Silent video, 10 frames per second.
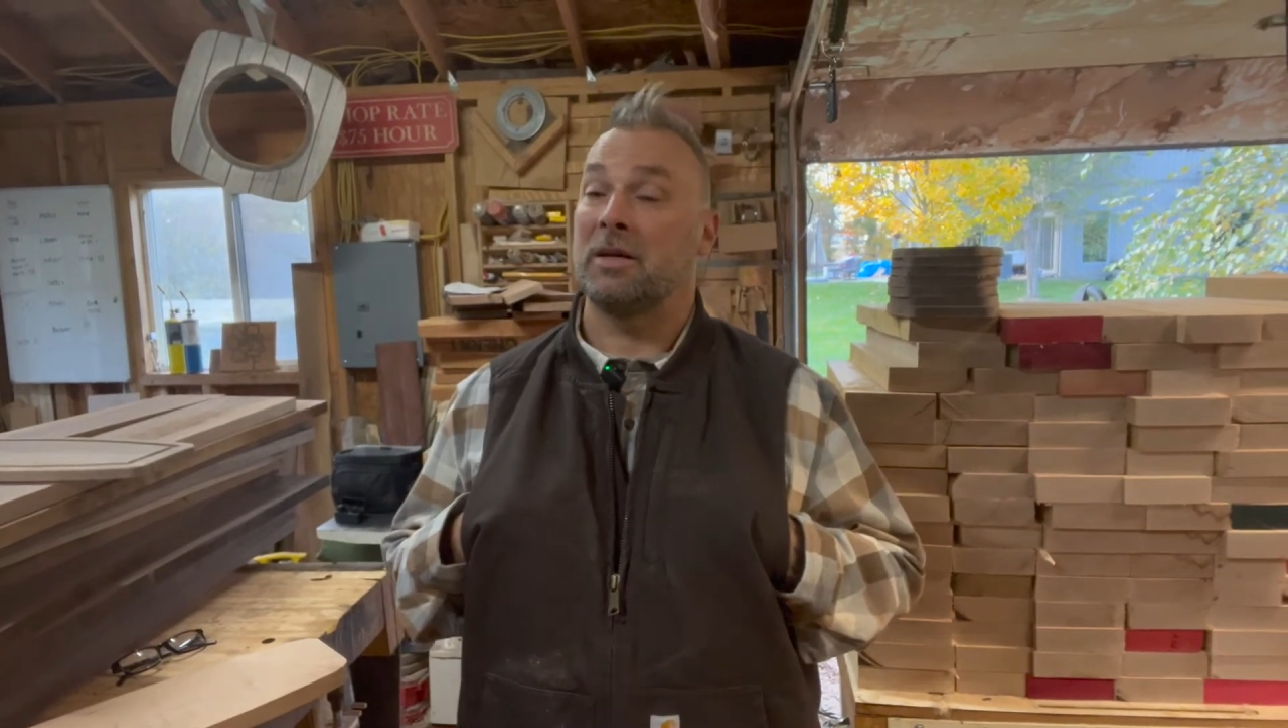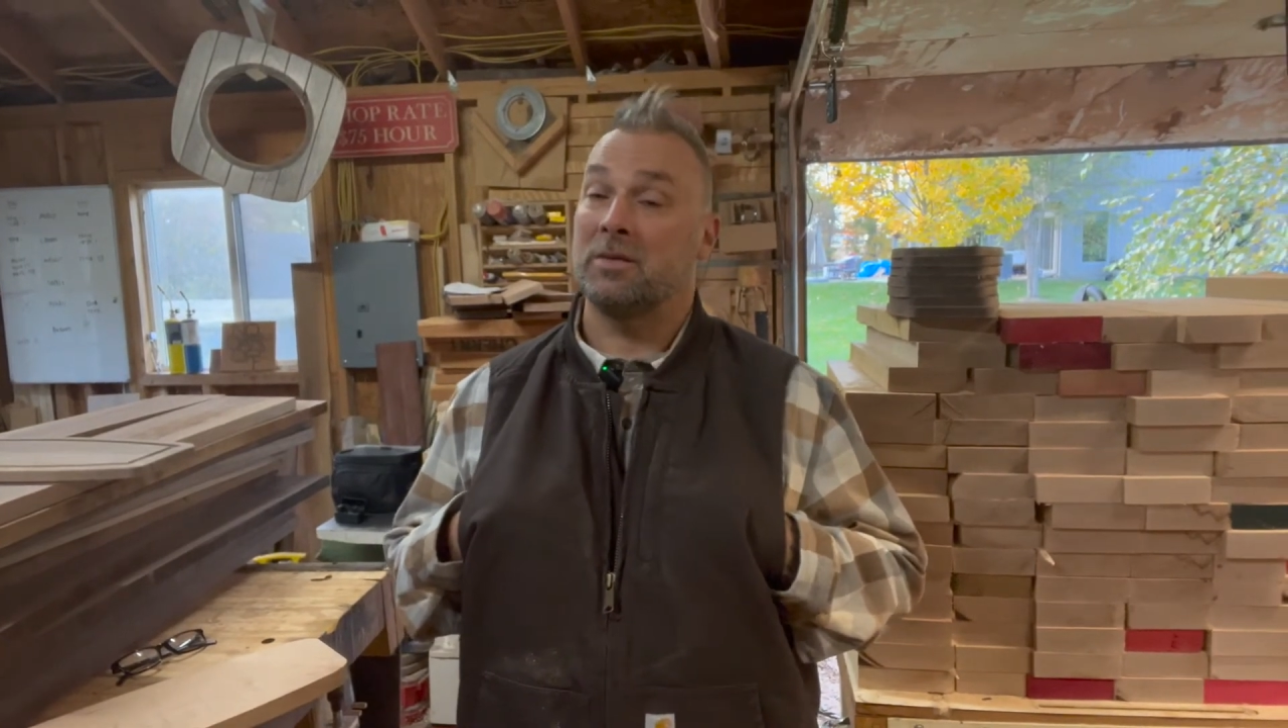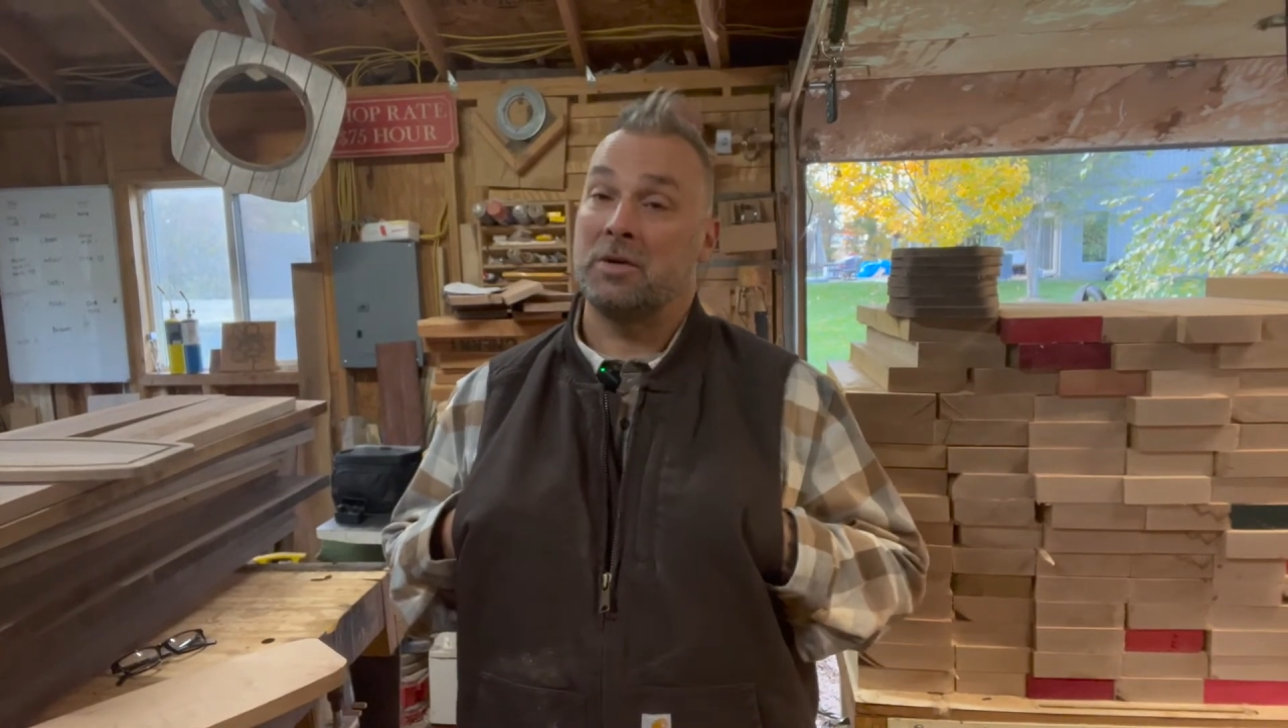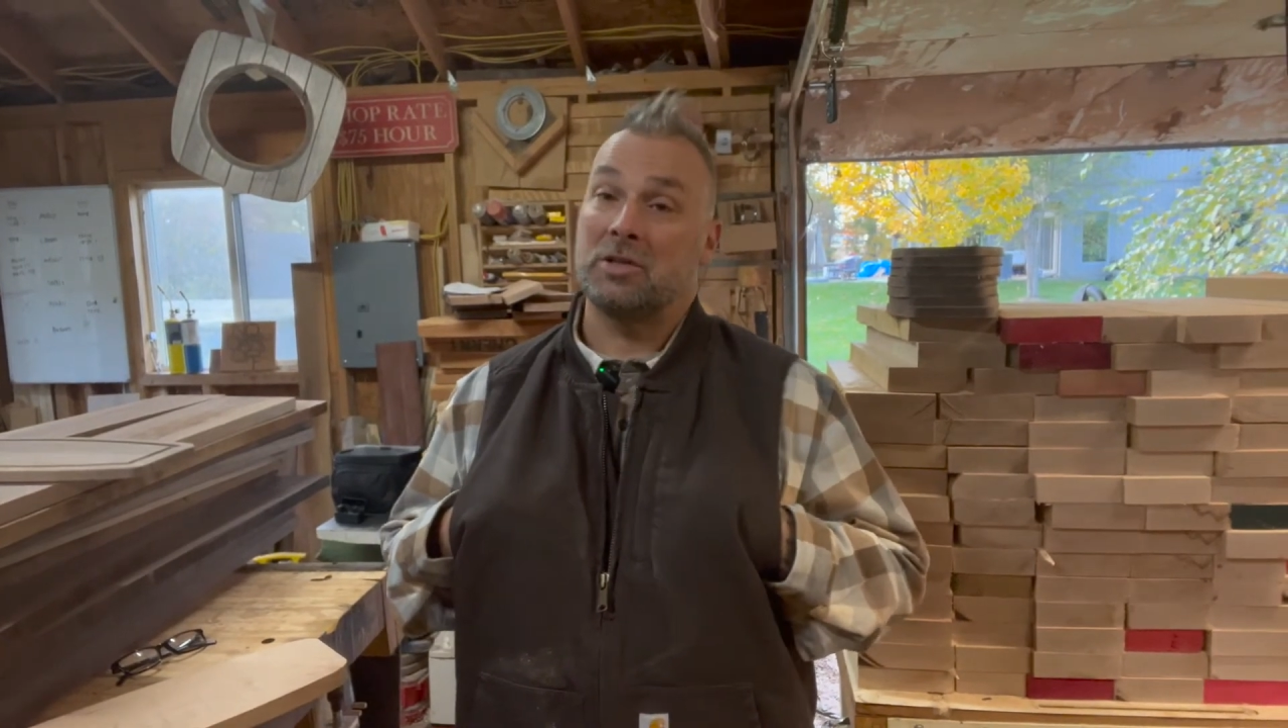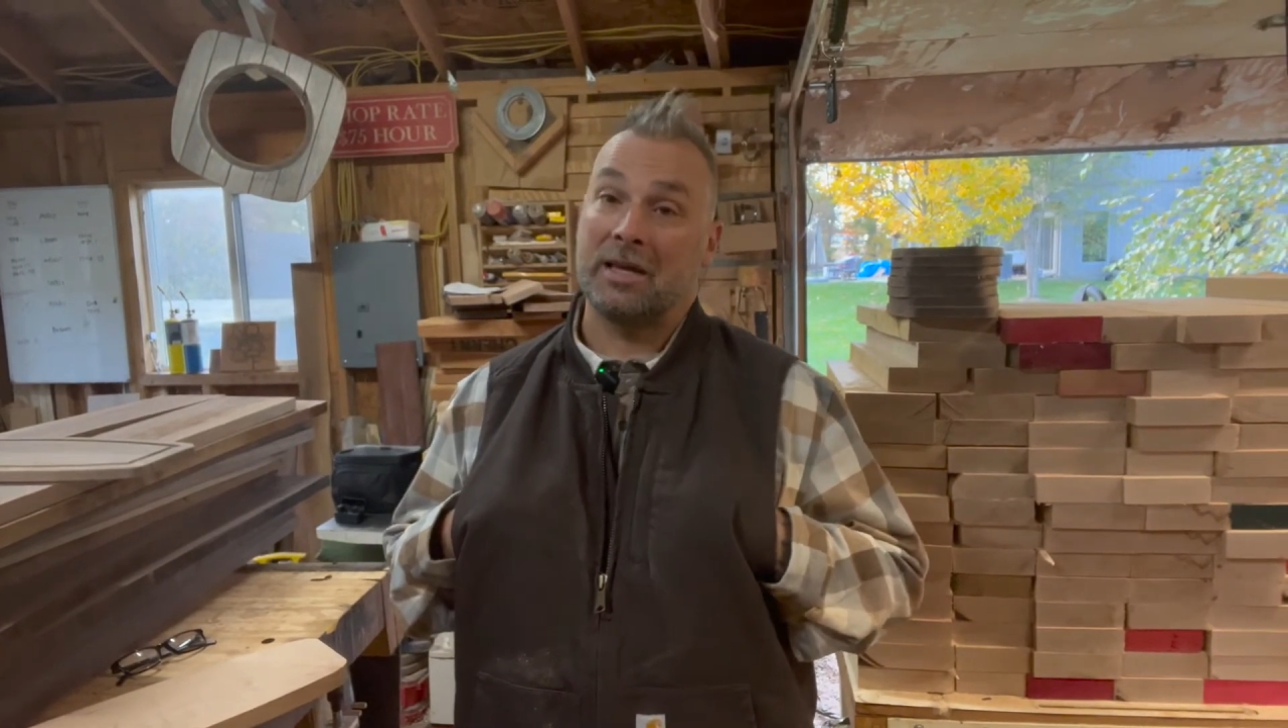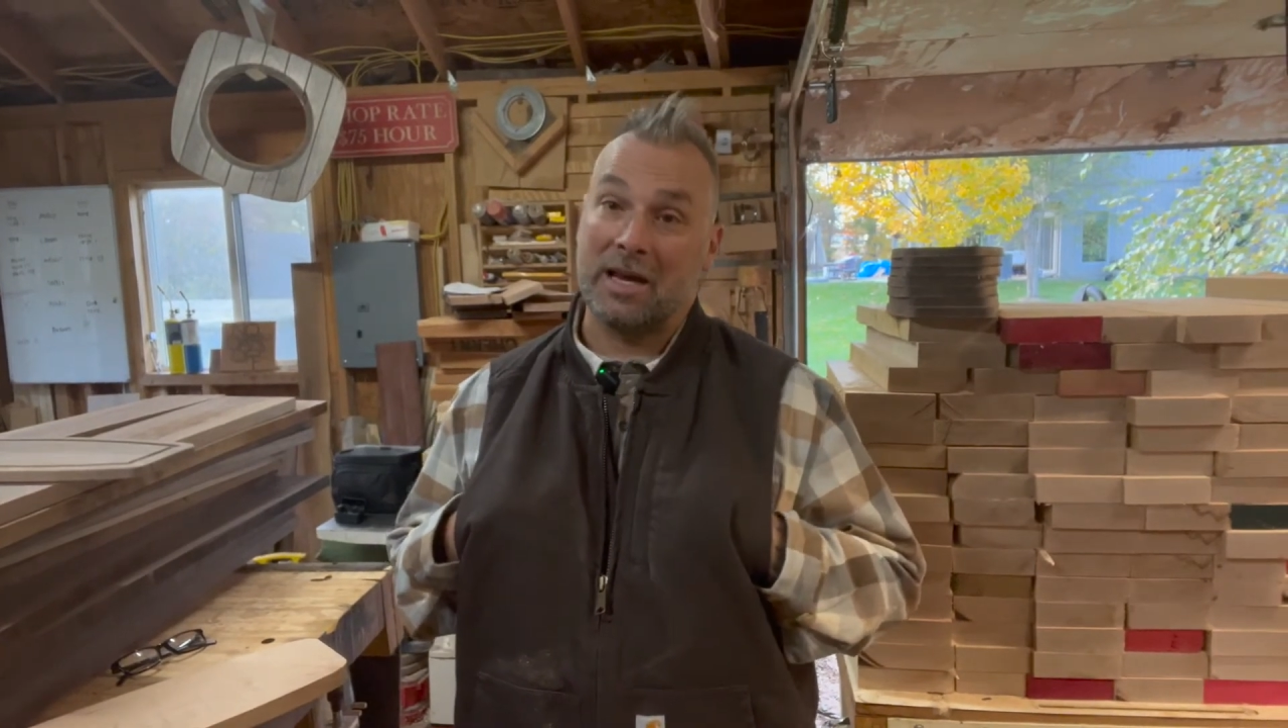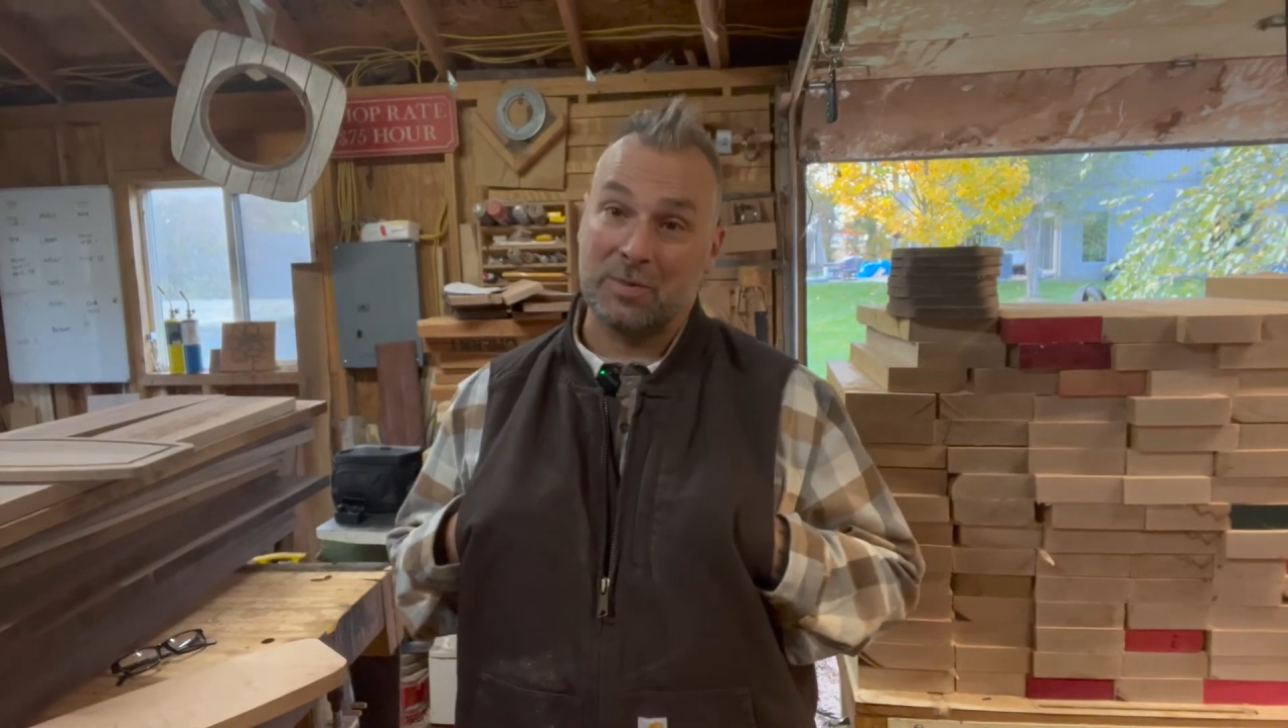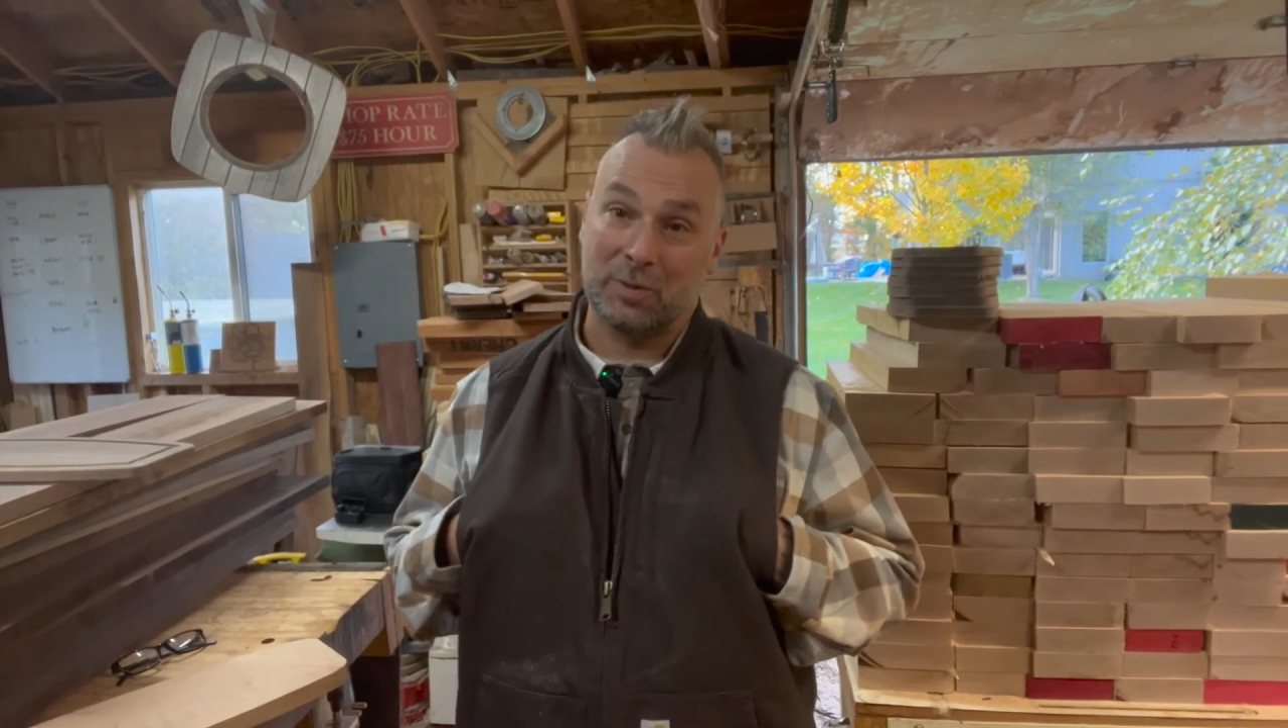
not to mention gas